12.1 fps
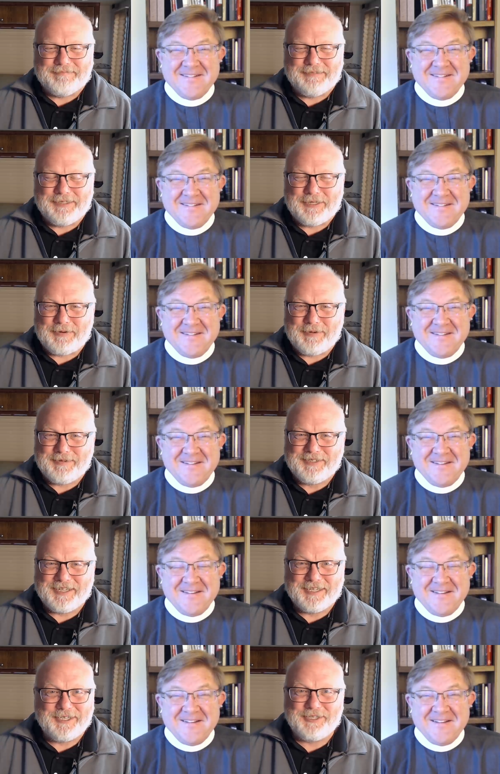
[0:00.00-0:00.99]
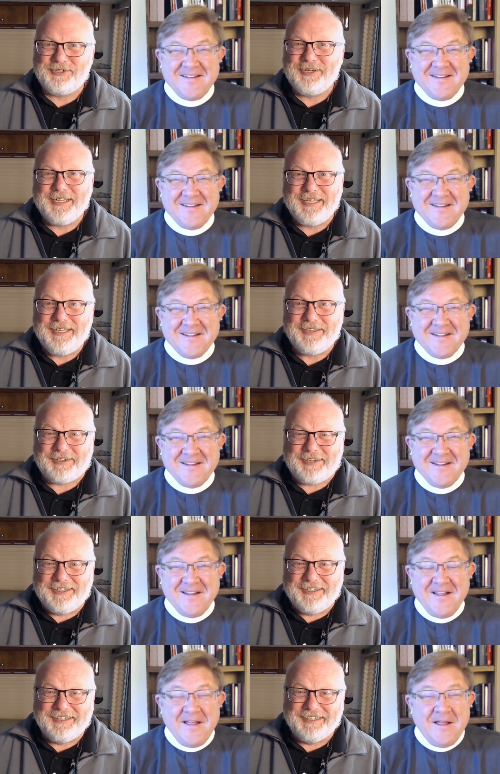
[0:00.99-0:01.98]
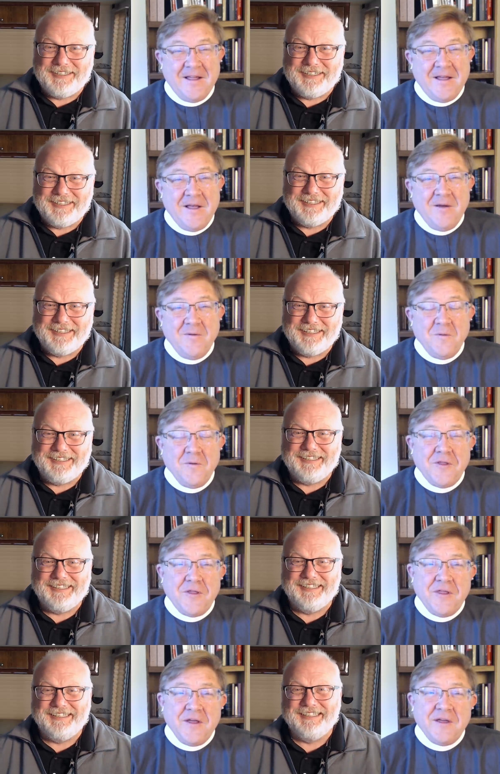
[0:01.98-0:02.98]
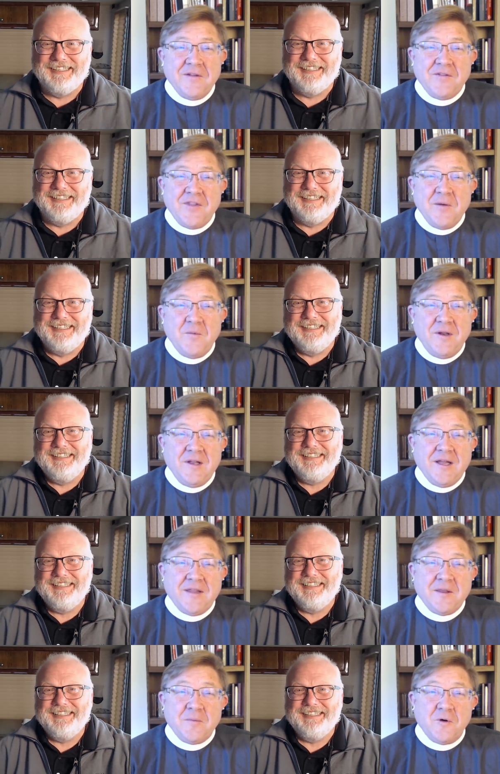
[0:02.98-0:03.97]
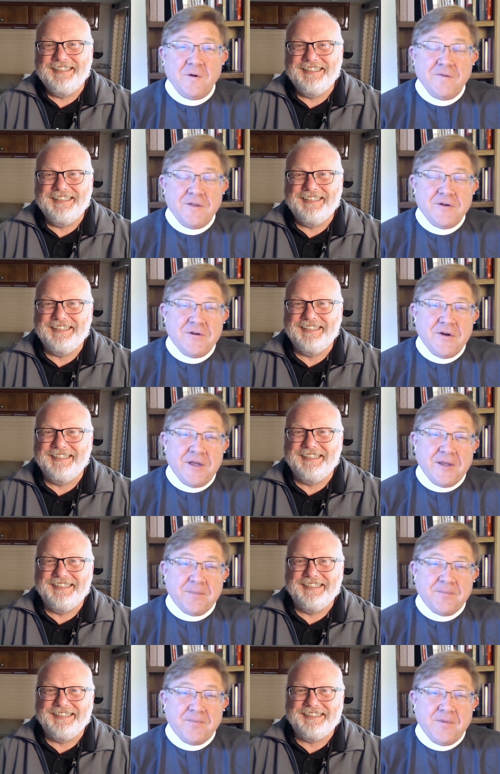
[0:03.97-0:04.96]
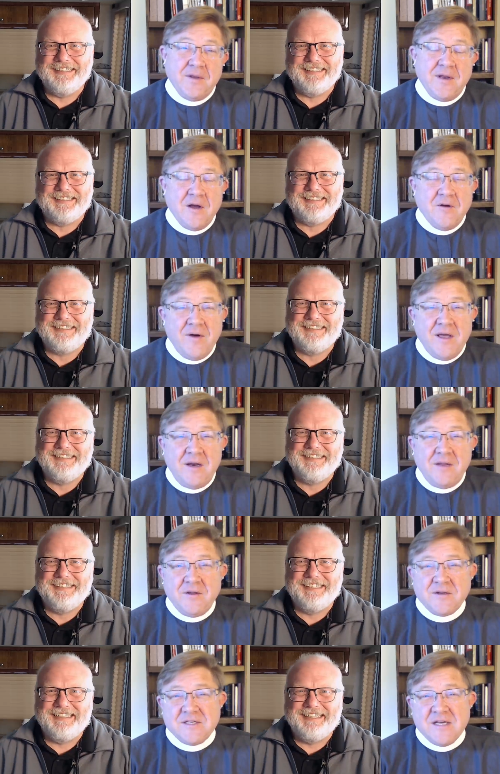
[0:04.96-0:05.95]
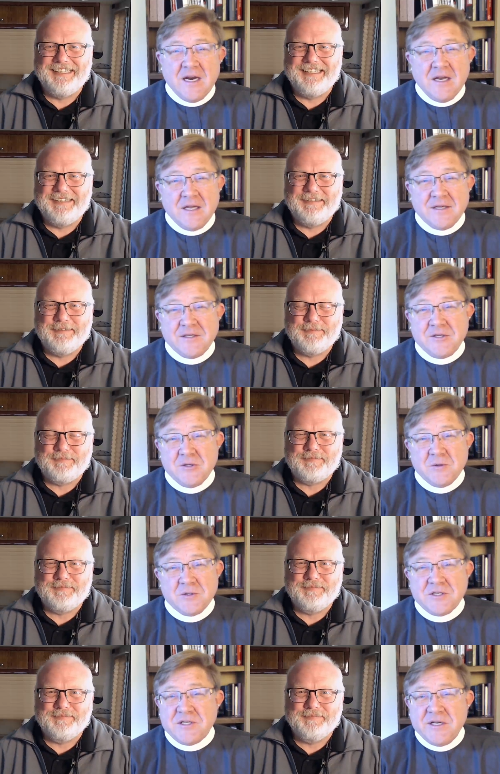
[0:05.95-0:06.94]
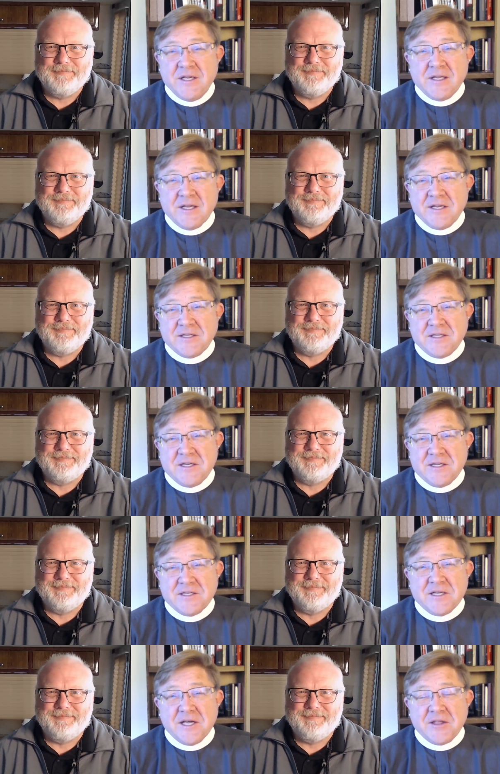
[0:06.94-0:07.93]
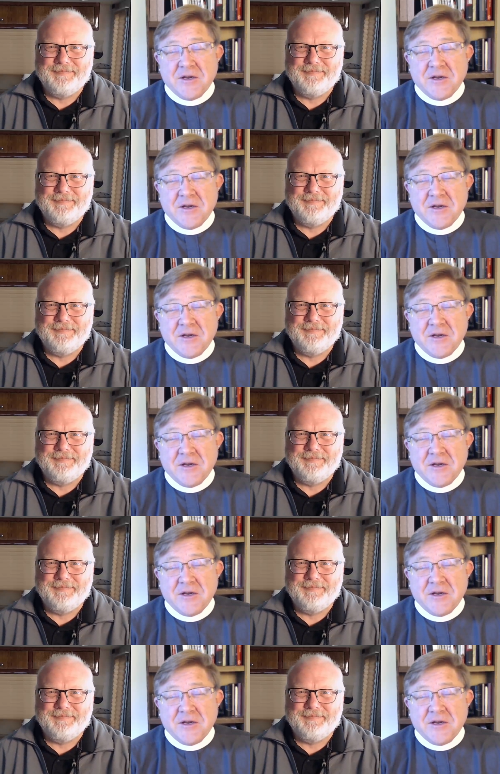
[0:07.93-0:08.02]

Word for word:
Speaker 1: you don't want to be stuck in a train either.
Speaker 2: Well, the thing is, they wouldn't let them off the train.
Speaker 1: Oh.
Speaker 2: Now, granted, there's not a lot to do or see in Lake City, South